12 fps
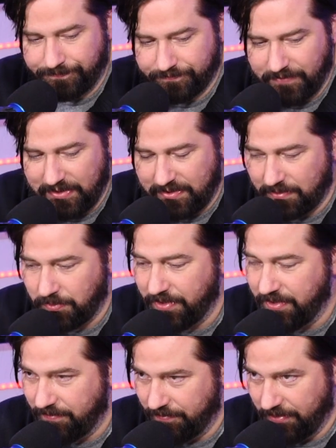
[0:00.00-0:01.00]
this is where
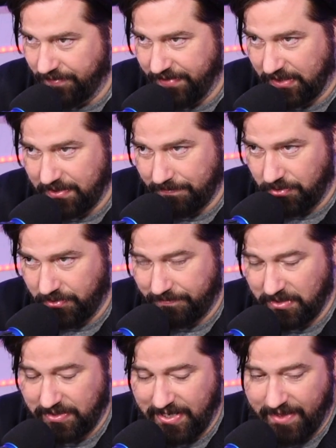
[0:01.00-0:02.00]
the real victimhood
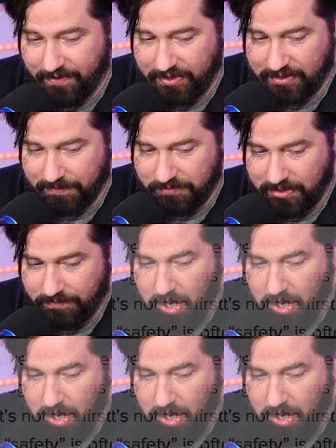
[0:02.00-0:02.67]
mentality comes in.